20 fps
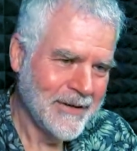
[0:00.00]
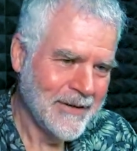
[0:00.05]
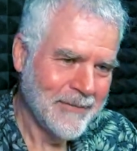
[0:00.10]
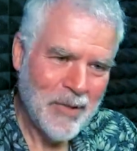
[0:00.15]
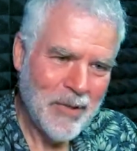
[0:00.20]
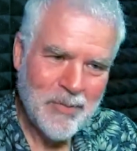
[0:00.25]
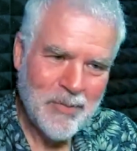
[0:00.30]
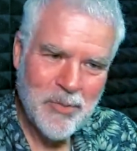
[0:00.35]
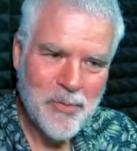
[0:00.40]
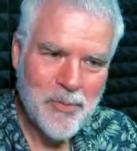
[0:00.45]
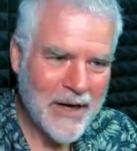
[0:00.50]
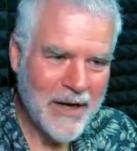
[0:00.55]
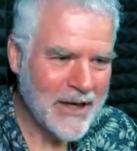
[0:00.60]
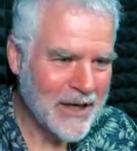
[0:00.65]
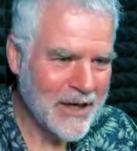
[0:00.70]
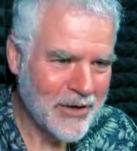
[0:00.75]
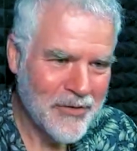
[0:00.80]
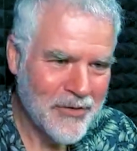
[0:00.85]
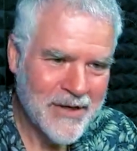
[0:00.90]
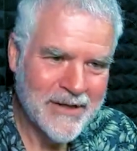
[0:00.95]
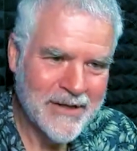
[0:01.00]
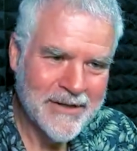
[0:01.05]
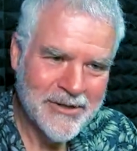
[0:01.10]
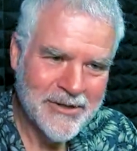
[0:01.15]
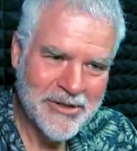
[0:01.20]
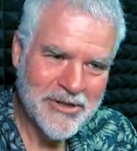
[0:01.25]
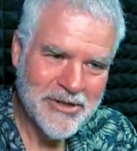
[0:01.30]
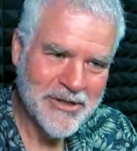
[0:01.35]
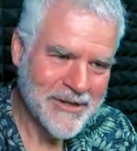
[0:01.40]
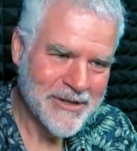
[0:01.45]
people making credit
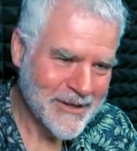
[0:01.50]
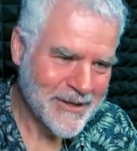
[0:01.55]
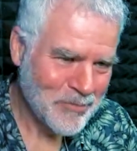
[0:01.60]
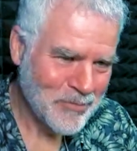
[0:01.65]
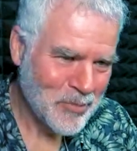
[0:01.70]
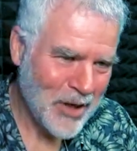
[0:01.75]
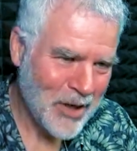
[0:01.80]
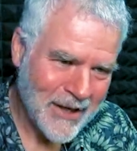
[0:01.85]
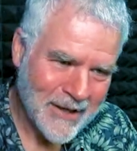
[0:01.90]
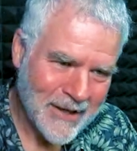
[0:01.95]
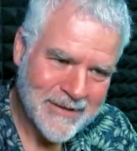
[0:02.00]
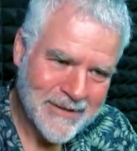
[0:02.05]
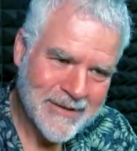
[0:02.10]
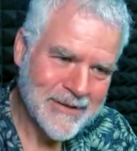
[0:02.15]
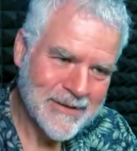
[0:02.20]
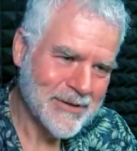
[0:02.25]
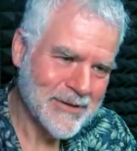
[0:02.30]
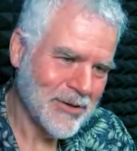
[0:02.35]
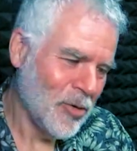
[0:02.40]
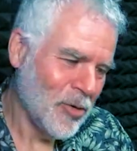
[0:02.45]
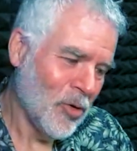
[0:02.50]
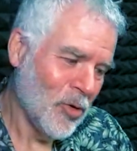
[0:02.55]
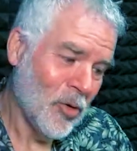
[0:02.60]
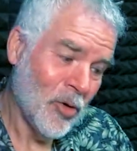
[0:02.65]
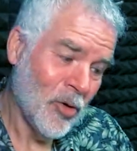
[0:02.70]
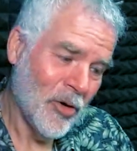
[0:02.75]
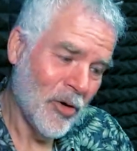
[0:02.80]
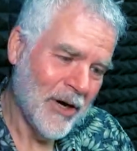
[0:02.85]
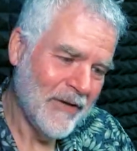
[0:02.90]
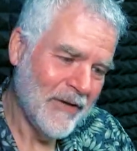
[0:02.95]
decisions in banks
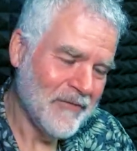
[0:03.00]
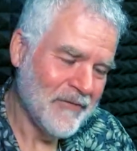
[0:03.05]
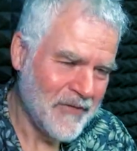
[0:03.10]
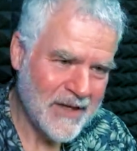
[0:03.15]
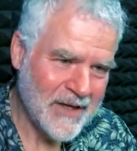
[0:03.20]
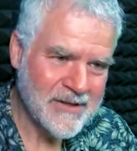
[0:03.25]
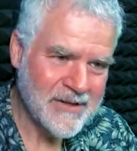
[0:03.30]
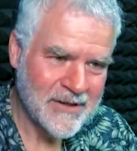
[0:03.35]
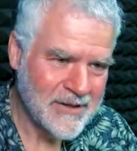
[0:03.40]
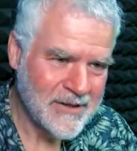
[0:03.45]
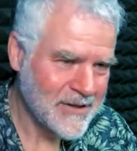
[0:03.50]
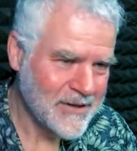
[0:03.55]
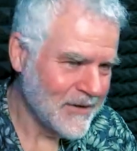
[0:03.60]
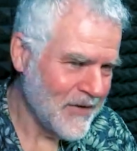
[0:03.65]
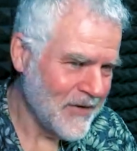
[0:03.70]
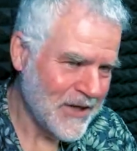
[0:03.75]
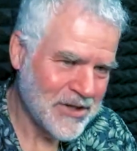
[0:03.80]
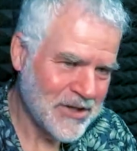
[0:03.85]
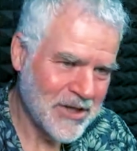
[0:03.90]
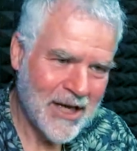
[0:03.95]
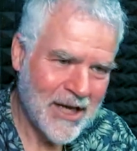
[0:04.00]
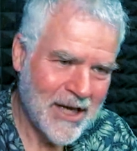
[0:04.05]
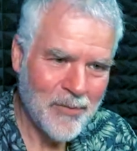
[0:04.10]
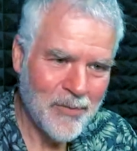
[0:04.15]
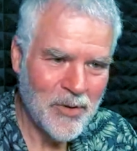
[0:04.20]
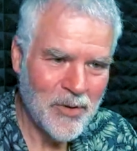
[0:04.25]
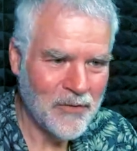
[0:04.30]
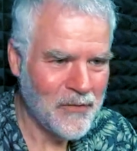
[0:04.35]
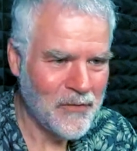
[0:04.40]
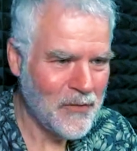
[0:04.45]
or investors, the venture
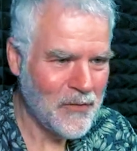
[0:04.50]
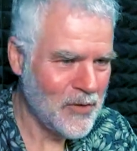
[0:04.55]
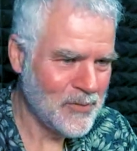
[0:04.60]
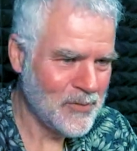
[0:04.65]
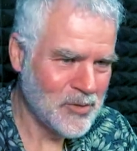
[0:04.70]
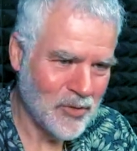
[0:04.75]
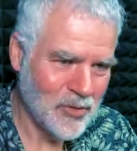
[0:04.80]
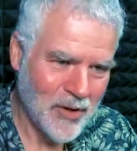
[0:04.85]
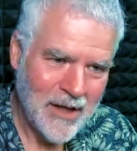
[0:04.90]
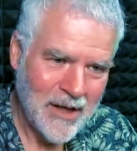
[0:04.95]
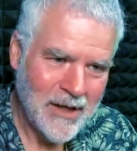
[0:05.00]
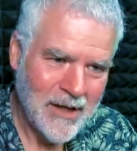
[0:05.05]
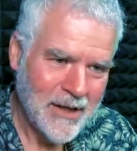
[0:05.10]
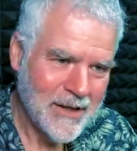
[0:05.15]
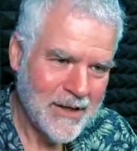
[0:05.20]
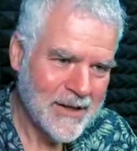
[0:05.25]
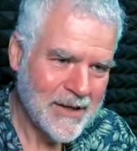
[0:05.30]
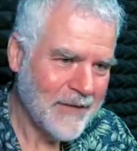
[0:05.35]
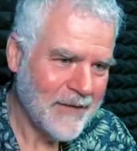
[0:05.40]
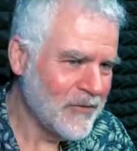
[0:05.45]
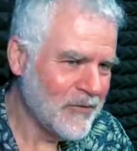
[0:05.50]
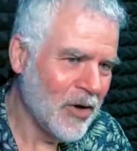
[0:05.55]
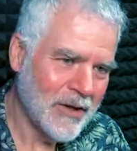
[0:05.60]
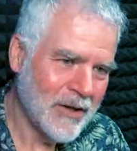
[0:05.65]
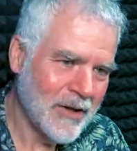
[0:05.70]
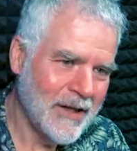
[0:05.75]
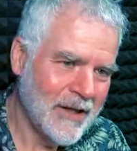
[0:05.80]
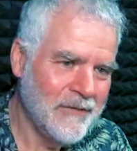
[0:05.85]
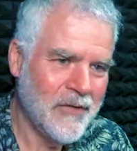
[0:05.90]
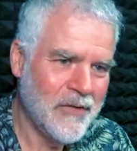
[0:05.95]
capital firms, or they've not
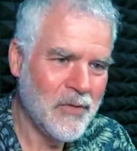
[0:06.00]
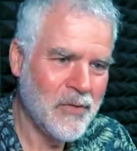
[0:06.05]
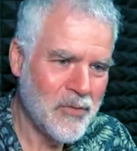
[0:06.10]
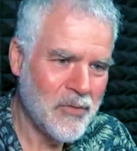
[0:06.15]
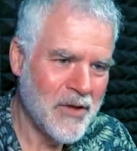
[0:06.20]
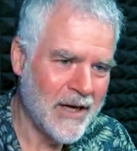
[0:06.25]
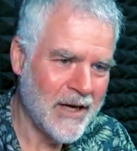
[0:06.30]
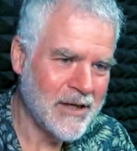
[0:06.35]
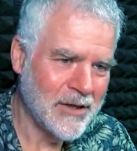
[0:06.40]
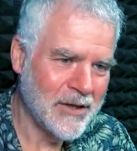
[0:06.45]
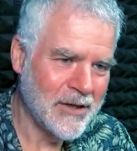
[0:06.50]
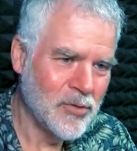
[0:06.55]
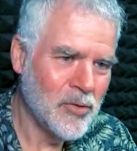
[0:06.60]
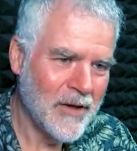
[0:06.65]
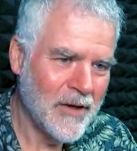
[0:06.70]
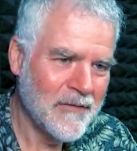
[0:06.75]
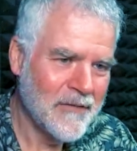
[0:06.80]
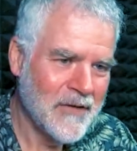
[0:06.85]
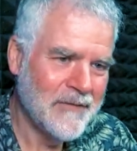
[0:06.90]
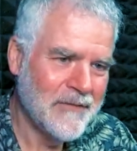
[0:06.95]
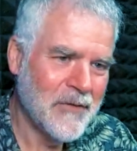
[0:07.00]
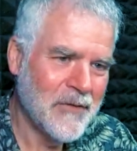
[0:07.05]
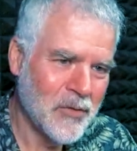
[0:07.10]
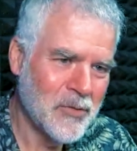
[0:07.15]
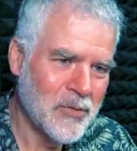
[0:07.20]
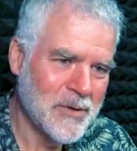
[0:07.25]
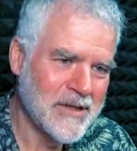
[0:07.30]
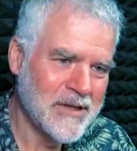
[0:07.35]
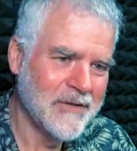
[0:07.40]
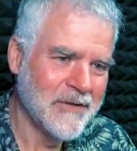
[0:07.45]
lived through that, and all they've lived
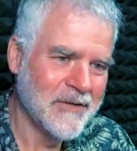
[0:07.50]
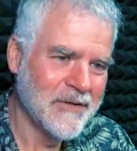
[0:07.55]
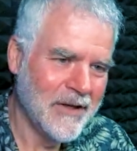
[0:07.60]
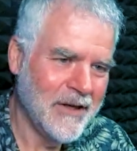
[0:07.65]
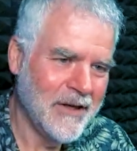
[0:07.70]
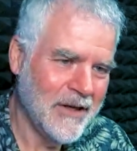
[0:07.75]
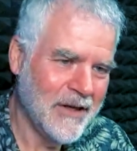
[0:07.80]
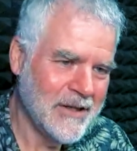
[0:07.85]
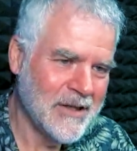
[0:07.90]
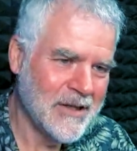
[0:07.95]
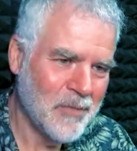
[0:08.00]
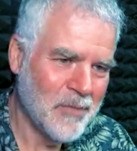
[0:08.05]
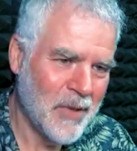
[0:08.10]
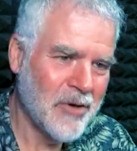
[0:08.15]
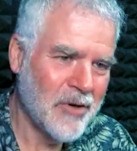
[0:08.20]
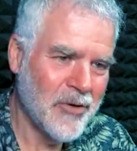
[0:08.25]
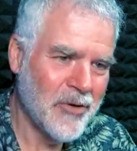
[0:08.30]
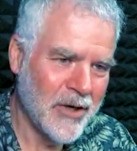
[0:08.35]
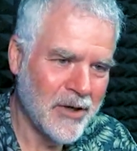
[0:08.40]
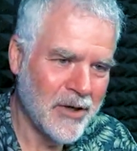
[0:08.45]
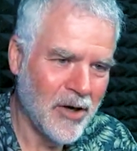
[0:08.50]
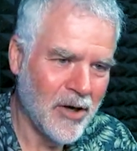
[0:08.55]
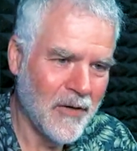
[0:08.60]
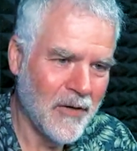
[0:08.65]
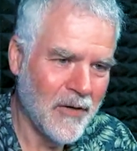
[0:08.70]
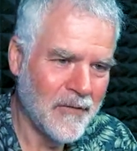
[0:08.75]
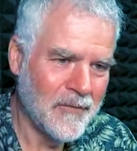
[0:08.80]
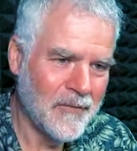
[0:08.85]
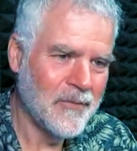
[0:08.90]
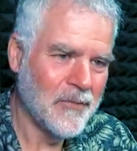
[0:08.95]
through is a is a period
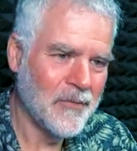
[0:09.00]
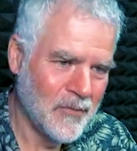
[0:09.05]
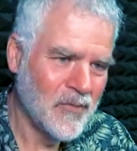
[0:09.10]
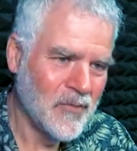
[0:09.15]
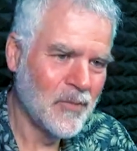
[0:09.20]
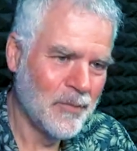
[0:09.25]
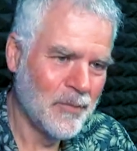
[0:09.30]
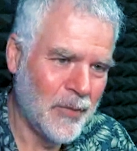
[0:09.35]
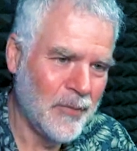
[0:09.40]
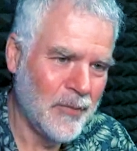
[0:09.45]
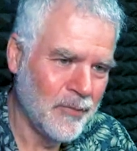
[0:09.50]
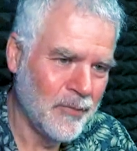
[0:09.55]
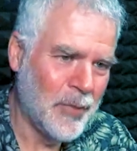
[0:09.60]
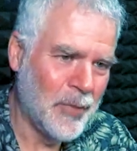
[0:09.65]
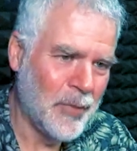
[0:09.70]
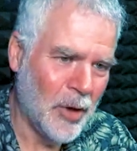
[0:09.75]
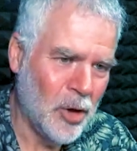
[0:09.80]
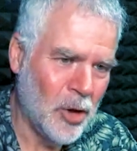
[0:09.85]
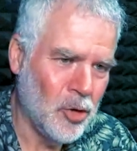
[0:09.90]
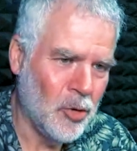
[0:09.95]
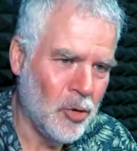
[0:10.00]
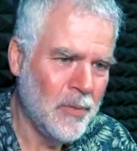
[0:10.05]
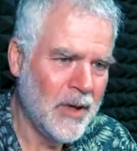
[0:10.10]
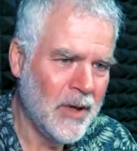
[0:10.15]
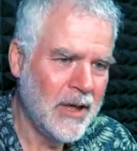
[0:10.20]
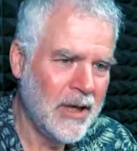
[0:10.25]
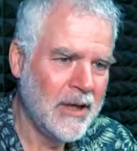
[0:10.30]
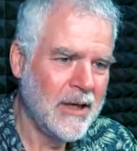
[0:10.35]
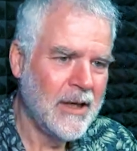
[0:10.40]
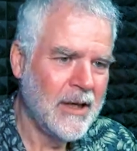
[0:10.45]
of Growth. boom yep.